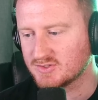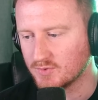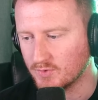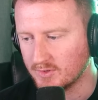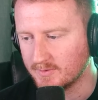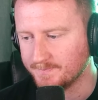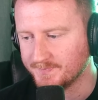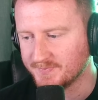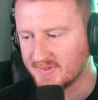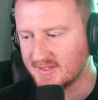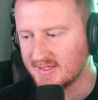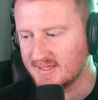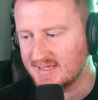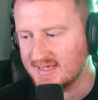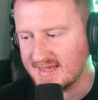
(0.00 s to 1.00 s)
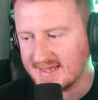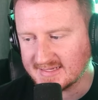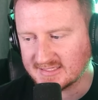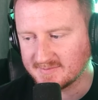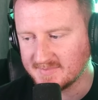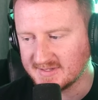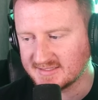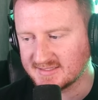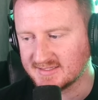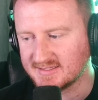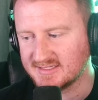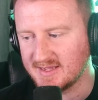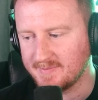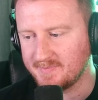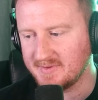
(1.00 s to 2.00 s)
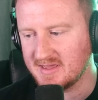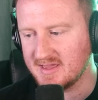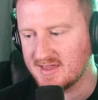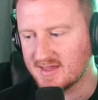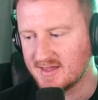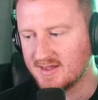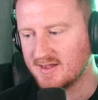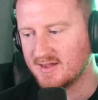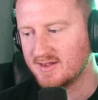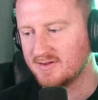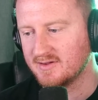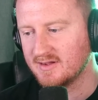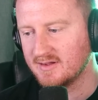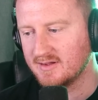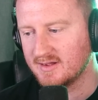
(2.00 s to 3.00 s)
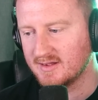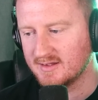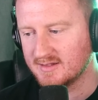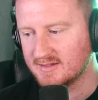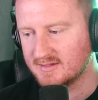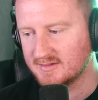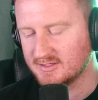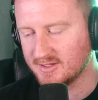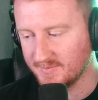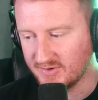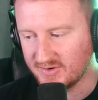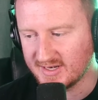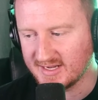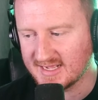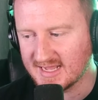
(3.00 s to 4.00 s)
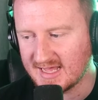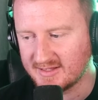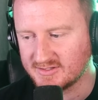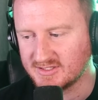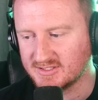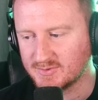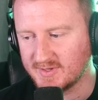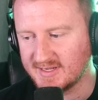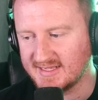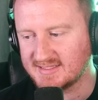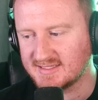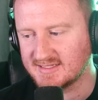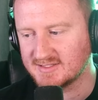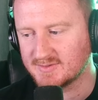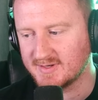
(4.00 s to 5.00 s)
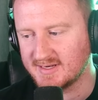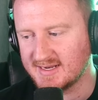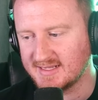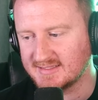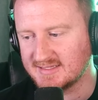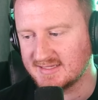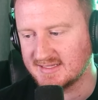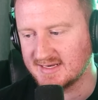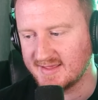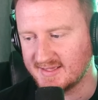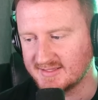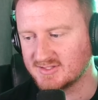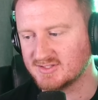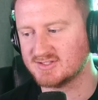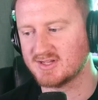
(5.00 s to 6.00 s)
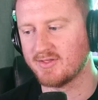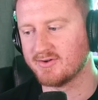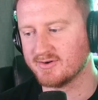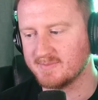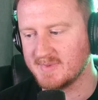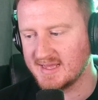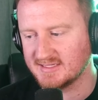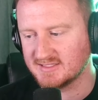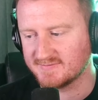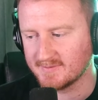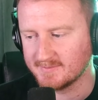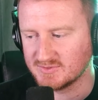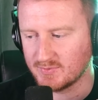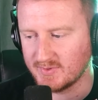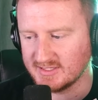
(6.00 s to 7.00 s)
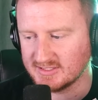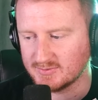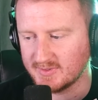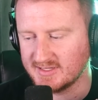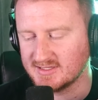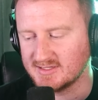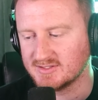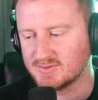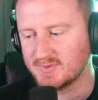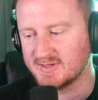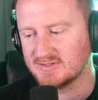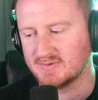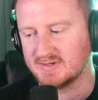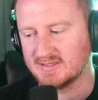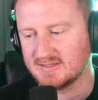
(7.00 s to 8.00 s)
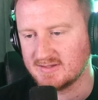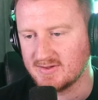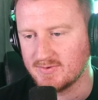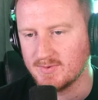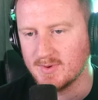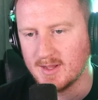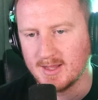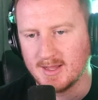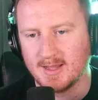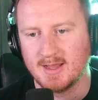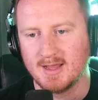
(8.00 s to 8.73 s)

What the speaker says: School, East Mississippi Community College in 2018 and 2019, and then Southern Miss from 2020 to 2022.